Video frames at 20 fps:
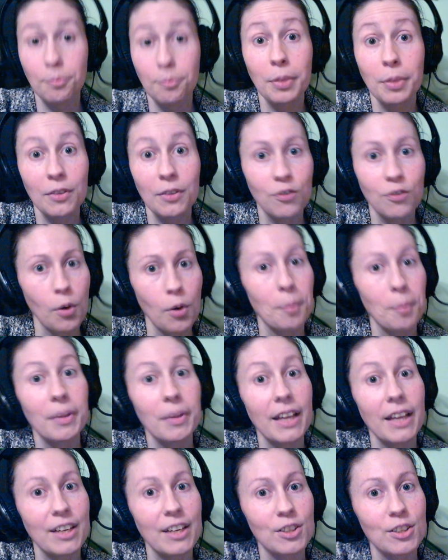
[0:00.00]
for
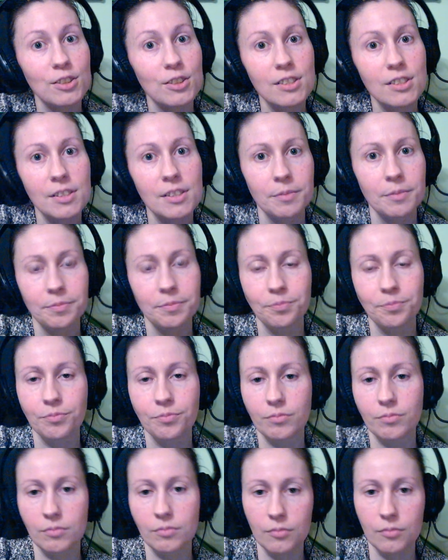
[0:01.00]
players.
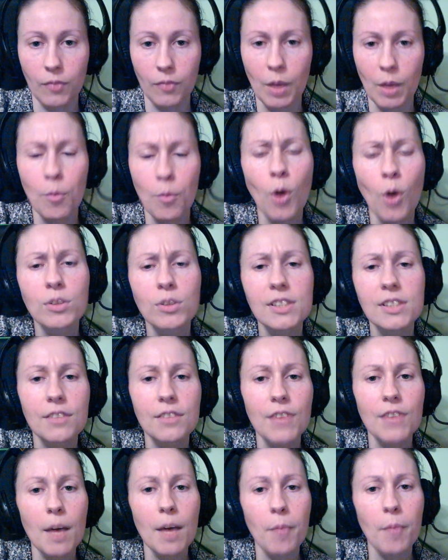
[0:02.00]
Most of
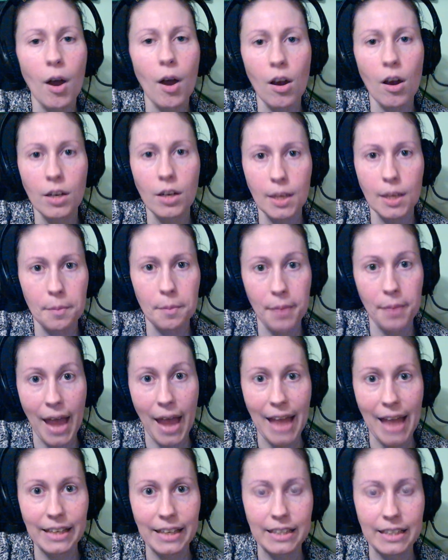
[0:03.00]
them are
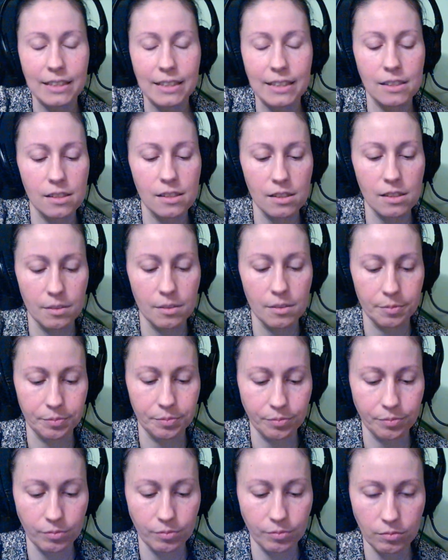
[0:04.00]
companions.
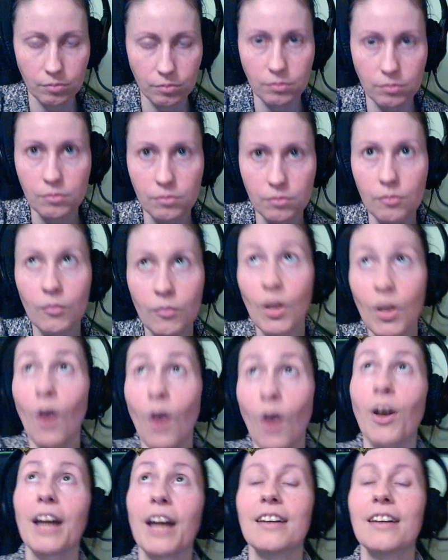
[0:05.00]
Okay,